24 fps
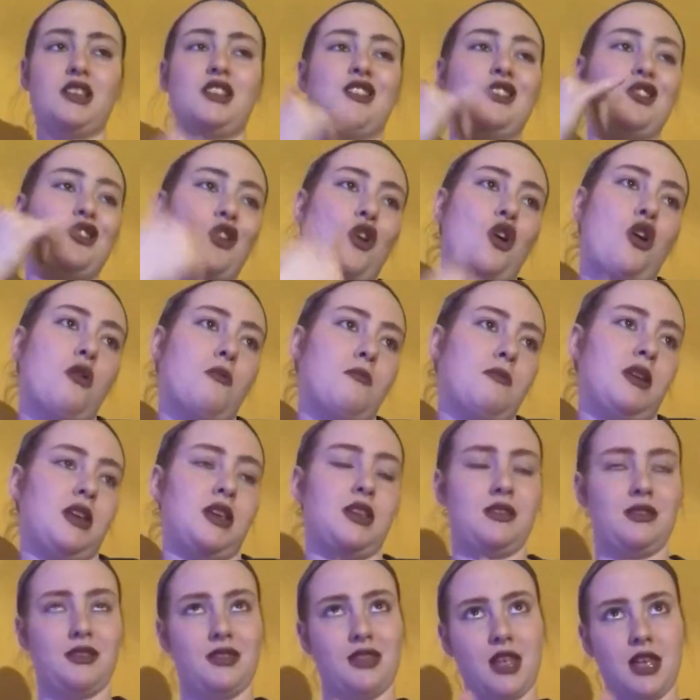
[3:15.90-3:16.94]
And I'm
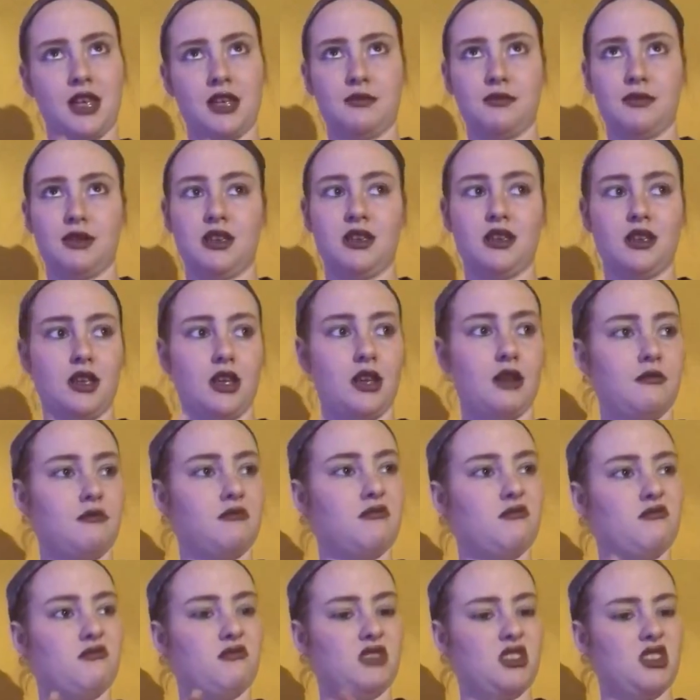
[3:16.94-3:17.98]
sitting there and I'm
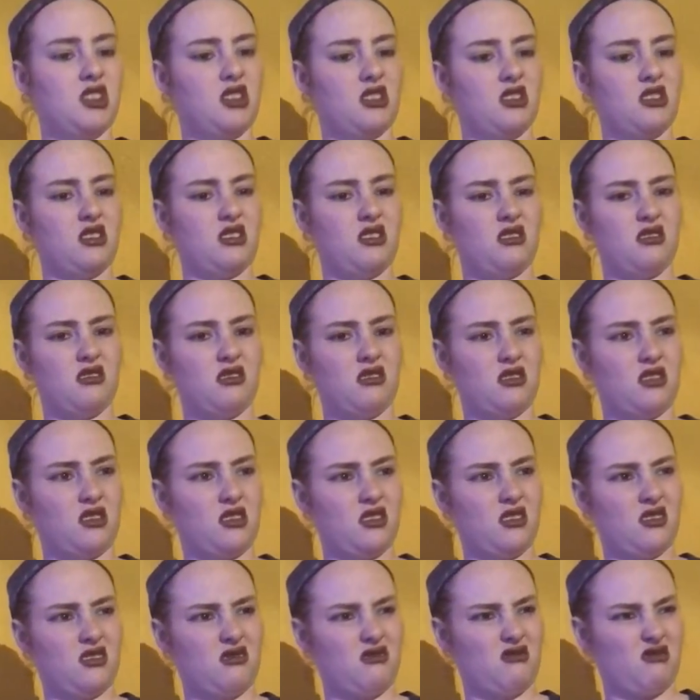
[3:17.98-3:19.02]
like, are
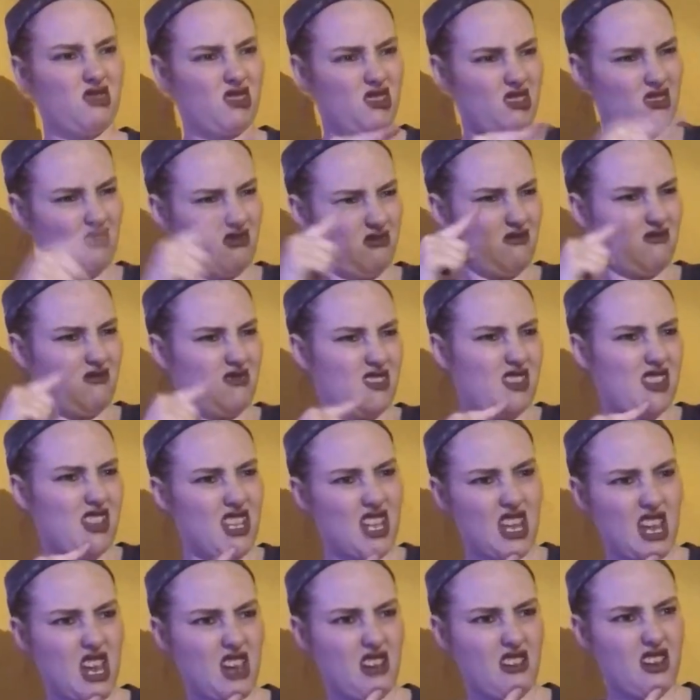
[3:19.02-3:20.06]
you kidding me right
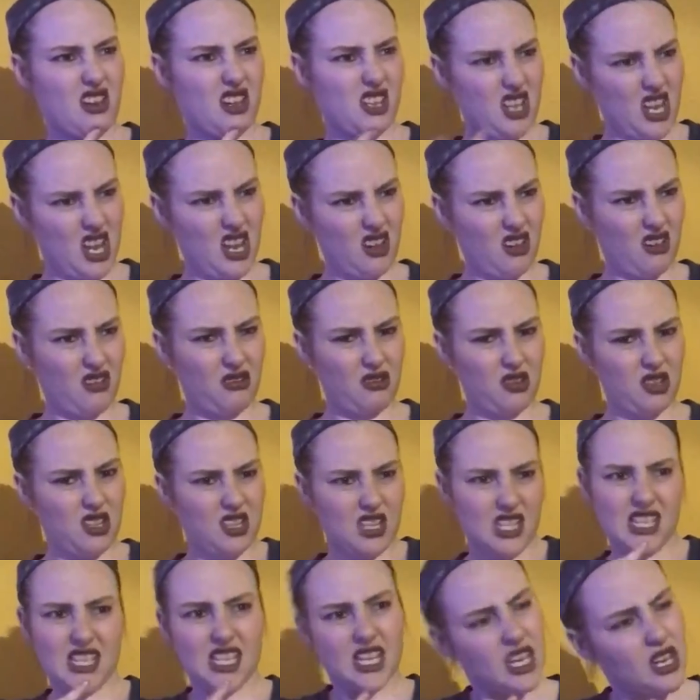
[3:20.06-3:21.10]
now?
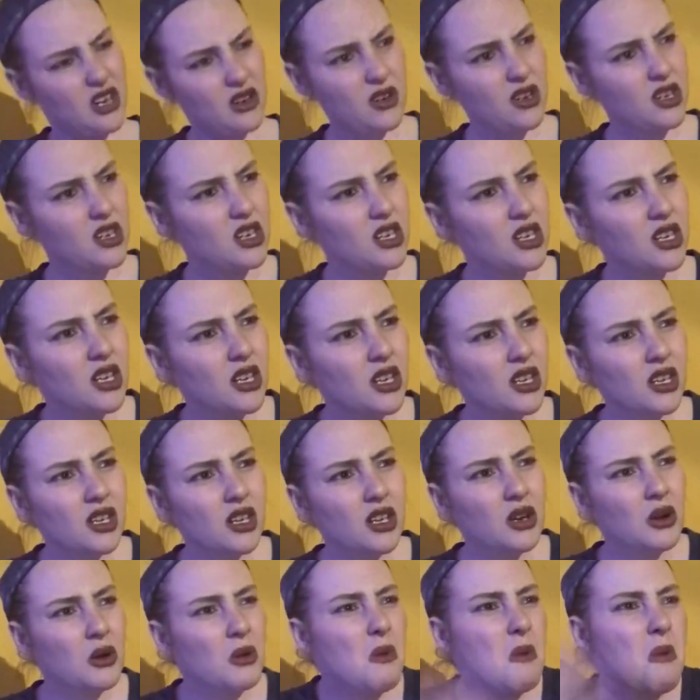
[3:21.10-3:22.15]
Now, I want to make it
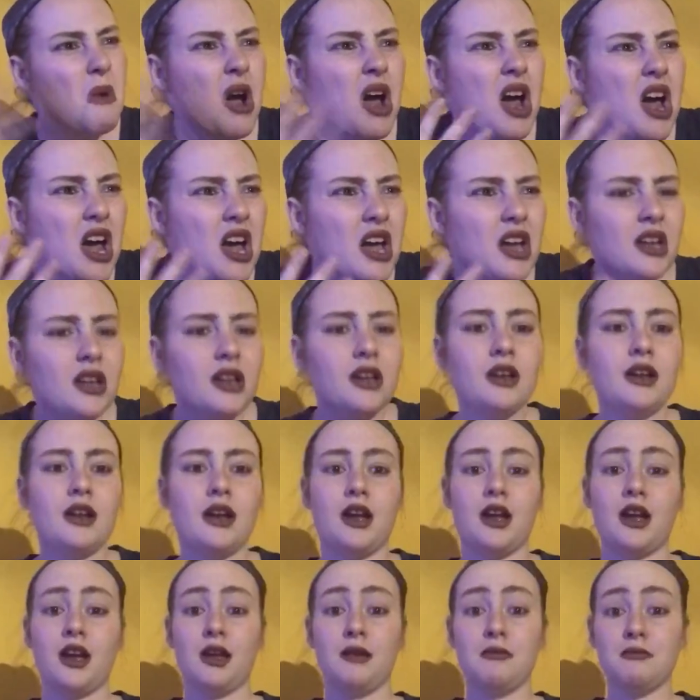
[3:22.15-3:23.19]
clear, people are
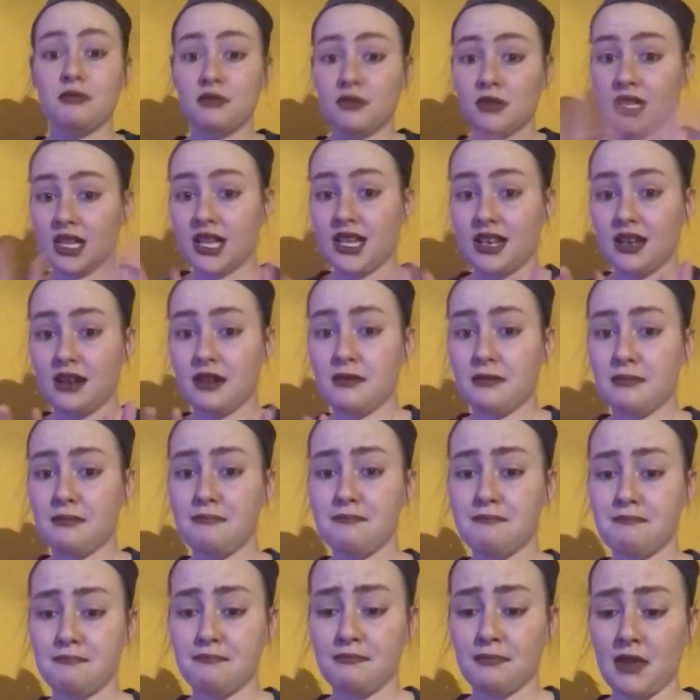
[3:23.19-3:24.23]
very friendly when you're
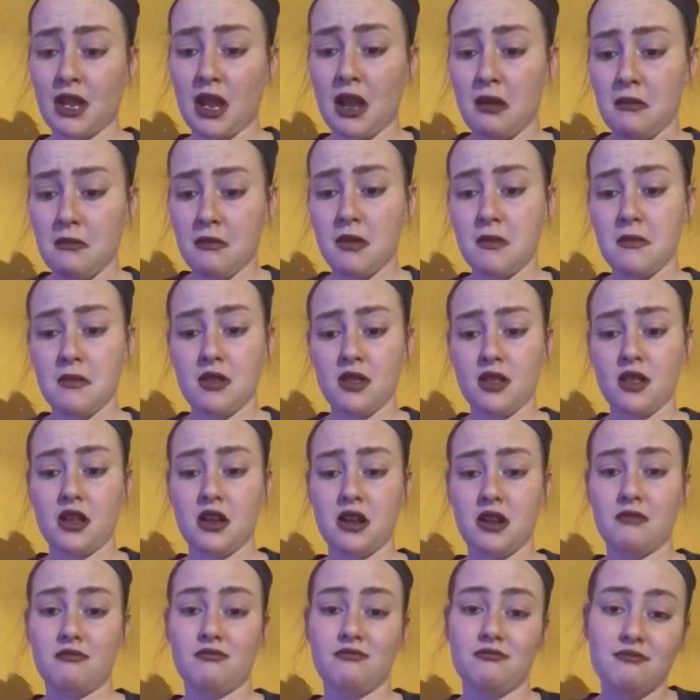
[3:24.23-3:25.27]
first coming into the
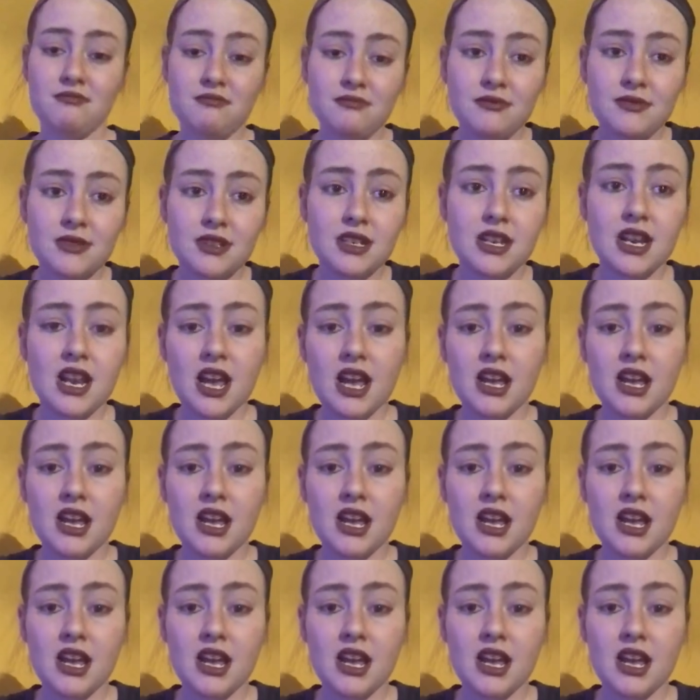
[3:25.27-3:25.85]
program,